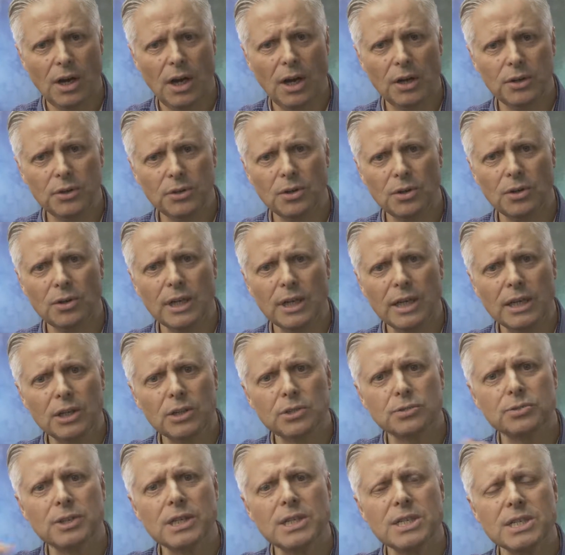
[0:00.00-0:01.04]
are not
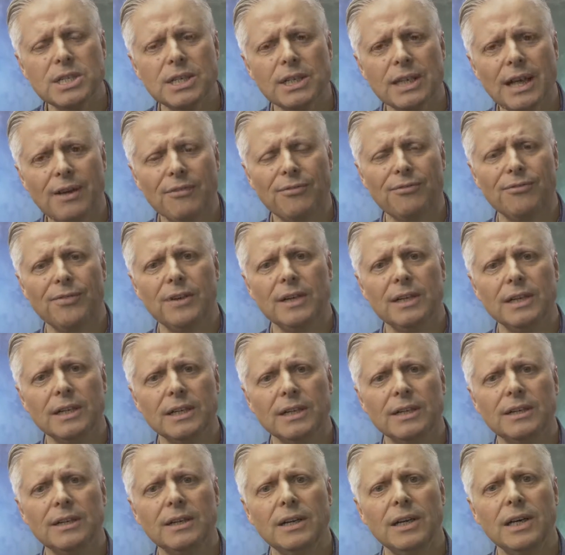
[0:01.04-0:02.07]
increasing that
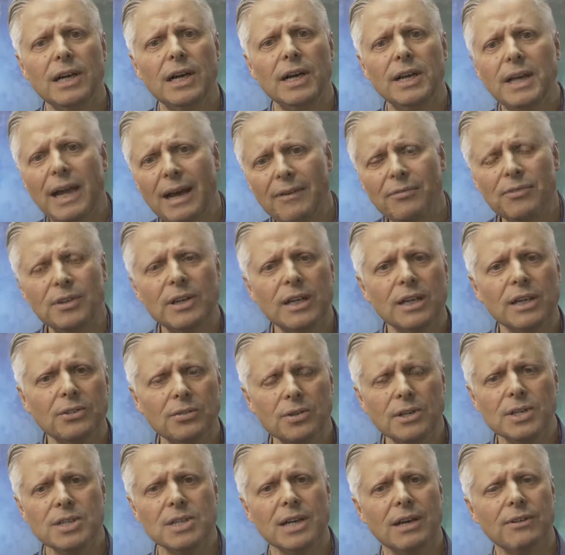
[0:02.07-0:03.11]
figure and haven't
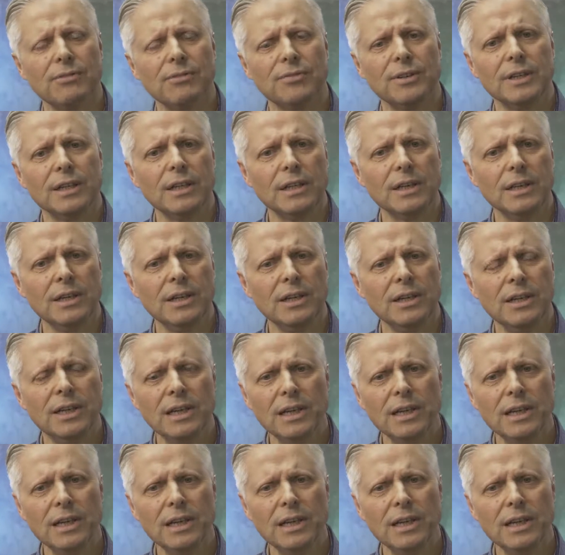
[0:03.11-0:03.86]
increased that figure,